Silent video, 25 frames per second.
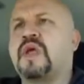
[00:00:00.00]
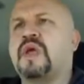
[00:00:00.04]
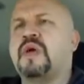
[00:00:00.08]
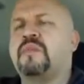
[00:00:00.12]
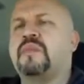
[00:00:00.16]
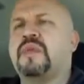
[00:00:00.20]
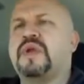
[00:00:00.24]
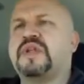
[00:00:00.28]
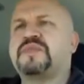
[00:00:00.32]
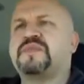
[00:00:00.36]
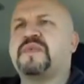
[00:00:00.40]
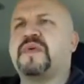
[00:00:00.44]

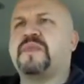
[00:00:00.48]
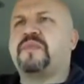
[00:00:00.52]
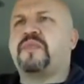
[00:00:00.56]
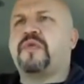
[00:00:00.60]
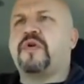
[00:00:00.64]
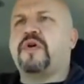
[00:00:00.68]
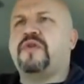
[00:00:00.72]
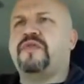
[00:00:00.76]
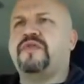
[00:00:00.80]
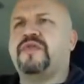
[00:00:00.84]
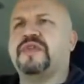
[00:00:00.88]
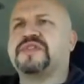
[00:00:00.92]
But it's been
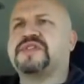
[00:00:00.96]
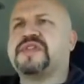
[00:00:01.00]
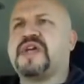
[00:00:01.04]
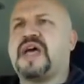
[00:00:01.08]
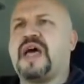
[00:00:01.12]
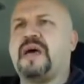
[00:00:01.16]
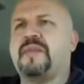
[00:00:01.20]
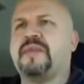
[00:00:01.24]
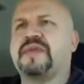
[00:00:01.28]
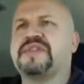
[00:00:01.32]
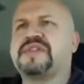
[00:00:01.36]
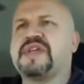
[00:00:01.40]
proven
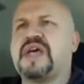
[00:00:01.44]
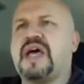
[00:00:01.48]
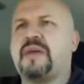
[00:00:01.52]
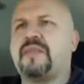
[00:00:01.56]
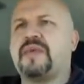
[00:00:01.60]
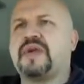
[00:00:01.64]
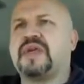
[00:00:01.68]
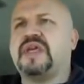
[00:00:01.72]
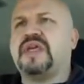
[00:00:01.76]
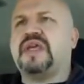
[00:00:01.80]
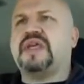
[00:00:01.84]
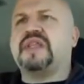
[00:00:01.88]
time and
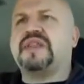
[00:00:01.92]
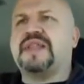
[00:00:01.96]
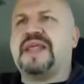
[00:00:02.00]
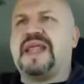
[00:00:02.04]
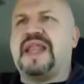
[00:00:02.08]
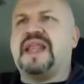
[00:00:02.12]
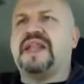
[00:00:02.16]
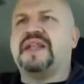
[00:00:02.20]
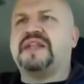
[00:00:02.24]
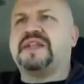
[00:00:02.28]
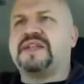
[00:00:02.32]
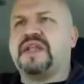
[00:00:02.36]
time again
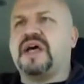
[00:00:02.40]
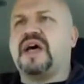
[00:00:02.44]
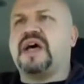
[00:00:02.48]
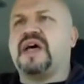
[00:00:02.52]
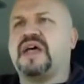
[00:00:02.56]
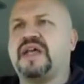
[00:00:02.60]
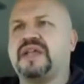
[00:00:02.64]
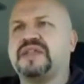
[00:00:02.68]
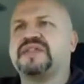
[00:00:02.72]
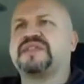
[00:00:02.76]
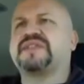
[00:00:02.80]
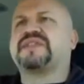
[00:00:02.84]
that it
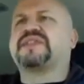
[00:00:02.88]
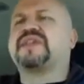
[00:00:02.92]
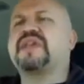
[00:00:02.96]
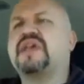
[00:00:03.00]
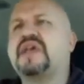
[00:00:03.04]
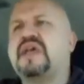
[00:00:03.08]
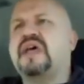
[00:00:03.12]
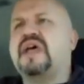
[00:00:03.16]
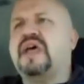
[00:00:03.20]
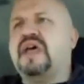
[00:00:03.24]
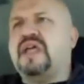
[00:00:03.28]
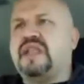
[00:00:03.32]
does.
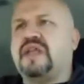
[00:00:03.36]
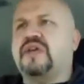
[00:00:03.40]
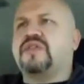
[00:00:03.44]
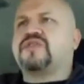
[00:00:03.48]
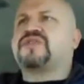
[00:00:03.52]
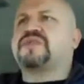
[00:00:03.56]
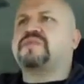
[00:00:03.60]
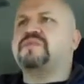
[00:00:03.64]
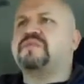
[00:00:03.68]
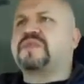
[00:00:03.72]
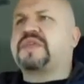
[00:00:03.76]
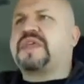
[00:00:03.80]
And
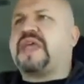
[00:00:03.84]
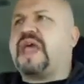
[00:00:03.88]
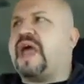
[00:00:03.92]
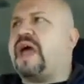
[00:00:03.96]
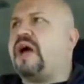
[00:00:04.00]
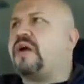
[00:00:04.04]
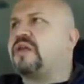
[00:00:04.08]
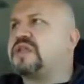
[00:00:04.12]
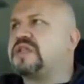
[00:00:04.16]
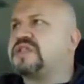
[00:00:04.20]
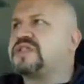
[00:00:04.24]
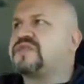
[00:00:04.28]
there's
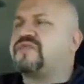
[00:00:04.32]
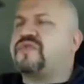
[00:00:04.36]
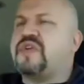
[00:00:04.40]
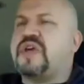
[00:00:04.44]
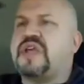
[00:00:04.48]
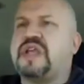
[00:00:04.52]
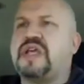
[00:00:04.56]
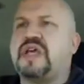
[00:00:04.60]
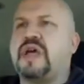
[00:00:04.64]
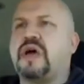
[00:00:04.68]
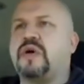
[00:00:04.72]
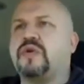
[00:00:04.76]
countless
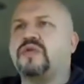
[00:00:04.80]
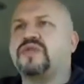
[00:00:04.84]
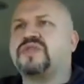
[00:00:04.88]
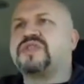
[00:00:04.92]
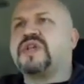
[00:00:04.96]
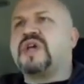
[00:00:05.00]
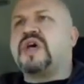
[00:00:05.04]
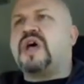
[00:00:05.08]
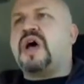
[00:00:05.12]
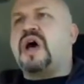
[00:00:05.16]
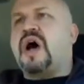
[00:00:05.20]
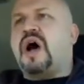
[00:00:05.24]
videos
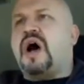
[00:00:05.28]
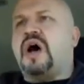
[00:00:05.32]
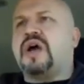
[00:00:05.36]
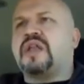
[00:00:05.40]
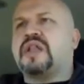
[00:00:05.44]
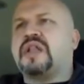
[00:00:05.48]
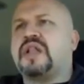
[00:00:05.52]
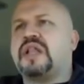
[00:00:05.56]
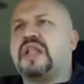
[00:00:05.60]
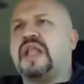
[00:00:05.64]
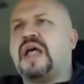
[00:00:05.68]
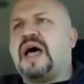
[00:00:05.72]

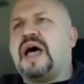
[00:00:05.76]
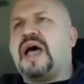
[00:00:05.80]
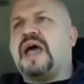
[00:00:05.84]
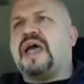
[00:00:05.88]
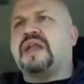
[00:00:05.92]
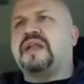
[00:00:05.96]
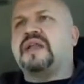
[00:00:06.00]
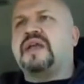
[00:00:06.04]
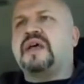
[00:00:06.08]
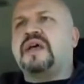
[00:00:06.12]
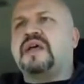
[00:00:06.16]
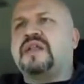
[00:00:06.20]

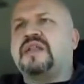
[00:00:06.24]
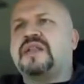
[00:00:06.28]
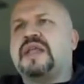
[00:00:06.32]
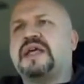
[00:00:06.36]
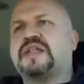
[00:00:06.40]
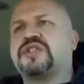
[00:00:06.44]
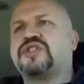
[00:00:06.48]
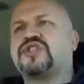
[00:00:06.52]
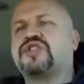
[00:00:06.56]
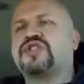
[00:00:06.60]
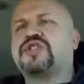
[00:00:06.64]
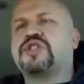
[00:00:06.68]
online
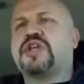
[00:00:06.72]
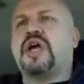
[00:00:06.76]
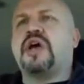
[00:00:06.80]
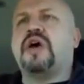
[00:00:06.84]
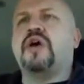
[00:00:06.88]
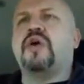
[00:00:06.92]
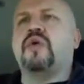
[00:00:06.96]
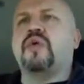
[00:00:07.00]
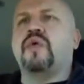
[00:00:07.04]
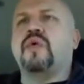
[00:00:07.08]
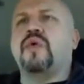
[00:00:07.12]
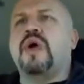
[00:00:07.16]
that
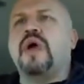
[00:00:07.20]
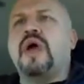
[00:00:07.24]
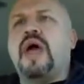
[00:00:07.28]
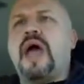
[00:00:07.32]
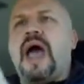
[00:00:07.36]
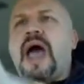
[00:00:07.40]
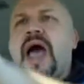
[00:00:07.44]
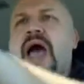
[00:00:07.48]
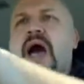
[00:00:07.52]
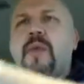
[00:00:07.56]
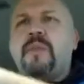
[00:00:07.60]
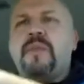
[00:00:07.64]
show
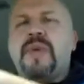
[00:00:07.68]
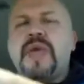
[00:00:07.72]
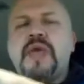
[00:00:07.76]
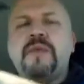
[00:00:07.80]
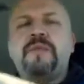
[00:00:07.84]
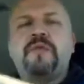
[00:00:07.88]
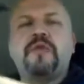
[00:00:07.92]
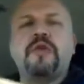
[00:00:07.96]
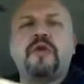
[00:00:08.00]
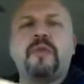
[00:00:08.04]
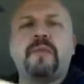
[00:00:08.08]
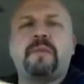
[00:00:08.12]
how
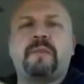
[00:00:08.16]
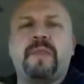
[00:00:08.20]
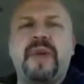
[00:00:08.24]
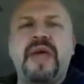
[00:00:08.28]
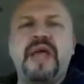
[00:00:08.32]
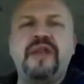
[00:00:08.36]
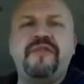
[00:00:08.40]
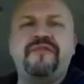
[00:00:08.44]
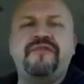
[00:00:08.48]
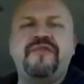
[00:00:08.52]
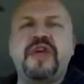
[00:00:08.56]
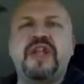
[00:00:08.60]
people are
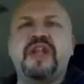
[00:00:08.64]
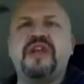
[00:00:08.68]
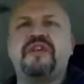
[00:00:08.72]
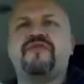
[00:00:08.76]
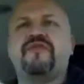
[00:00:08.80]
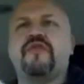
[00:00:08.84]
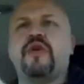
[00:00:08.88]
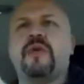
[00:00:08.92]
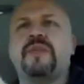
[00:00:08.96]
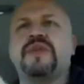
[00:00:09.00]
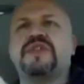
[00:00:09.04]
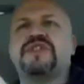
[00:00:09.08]

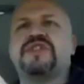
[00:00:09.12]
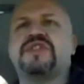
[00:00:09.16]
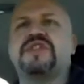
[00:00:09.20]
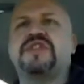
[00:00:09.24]
benefiting from its